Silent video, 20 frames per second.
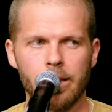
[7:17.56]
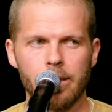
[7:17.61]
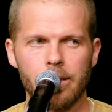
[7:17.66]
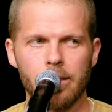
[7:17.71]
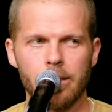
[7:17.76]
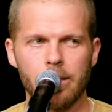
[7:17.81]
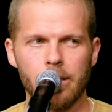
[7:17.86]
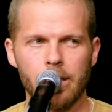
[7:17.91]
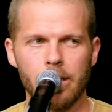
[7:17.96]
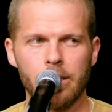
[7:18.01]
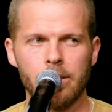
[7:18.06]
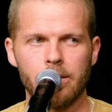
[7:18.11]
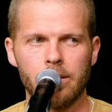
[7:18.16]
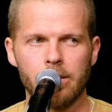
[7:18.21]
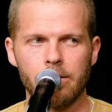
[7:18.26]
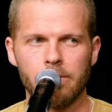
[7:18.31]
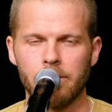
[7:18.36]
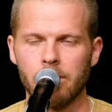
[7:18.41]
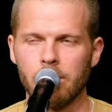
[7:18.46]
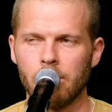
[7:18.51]
it needs
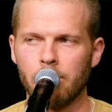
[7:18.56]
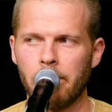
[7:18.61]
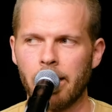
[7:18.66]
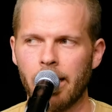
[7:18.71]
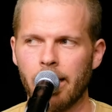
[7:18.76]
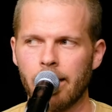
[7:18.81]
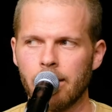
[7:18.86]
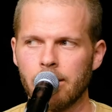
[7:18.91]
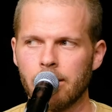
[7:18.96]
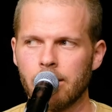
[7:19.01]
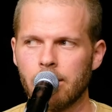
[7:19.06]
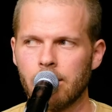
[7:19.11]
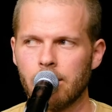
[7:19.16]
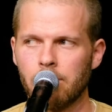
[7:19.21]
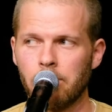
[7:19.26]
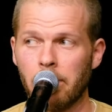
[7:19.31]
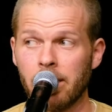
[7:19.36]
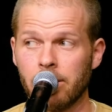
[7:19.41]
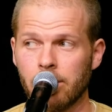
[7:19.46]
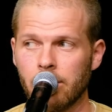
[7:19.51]
to feel bad,
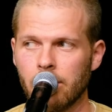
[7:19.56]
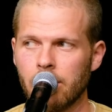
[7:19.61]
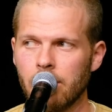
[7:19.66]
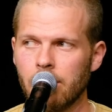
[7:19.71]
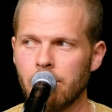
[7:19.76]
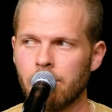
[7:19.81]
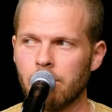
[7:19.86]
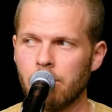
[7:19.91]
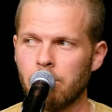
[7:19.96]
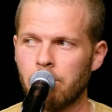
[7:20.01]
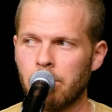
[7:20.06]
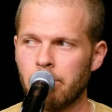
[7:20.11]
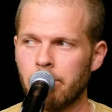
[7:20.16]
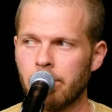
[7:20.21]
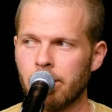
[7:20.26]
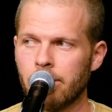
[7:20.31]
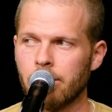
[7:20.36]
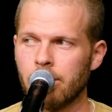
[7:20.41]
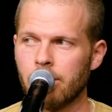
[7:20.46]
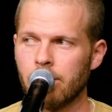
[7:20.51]
especially for
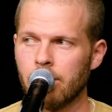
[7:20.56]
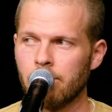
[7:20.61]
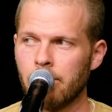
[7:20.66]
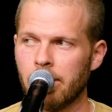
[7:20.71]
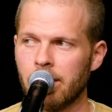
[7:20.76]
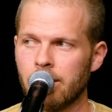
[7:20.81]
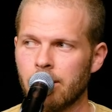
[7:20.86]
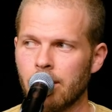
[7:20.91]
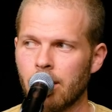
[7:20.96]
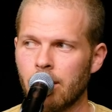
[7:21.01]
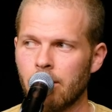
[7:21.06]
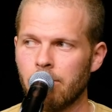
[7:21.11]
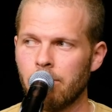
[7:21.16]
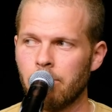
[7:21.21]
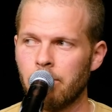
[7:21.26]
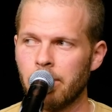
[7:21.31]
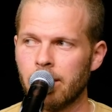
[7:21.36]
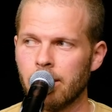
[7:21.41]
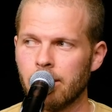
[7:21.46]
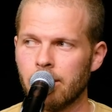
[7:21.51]
people such as
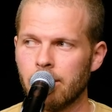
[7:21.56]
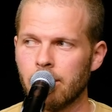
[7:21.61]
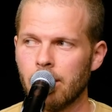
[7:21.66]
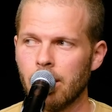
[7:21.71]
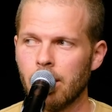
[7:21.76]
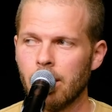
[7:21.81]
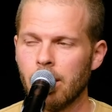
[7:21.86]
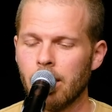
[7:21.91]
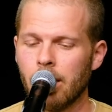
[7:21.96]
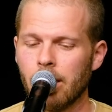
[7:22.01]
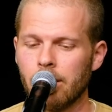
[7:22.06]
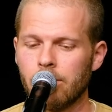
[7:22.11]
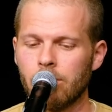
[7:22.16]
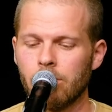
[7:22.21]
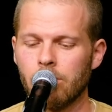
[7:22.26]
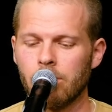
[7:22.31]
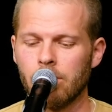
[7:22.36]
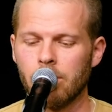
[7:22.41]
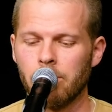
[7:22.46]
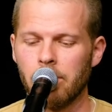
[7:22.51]
myself, because
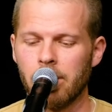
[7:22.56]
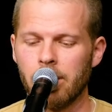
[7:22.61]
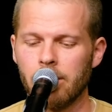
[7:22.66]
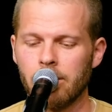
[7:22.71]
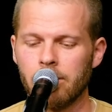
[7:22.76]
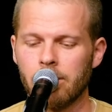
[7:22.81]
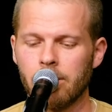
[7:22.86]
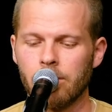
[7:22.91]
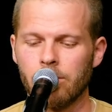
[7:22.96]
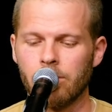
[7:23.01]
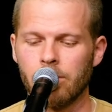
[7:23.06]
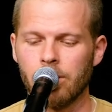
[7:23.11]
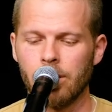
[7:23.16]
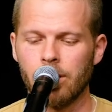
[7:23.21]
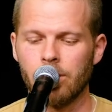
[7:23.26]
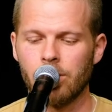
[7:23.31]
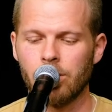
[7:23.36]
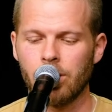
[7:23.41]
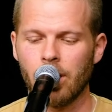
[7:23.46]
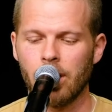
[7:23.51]
that's the only way these things are
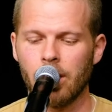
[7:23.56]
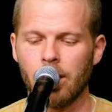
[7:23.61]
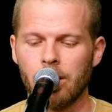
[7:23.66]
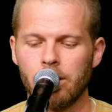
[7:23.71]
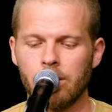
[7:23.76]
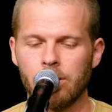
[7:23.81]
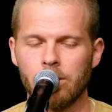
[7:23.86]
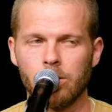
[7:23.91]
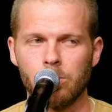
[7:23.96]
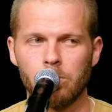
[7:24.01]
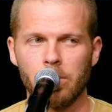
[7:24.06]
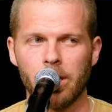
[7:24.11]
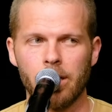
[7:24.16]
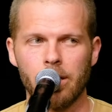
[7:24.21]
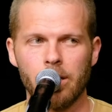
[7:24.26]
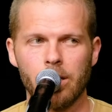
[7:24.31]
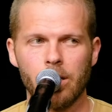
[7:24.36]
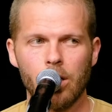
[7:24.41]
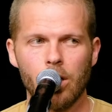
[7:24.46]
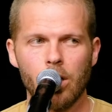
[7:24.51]
going to change, is
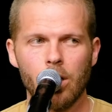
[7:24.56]
when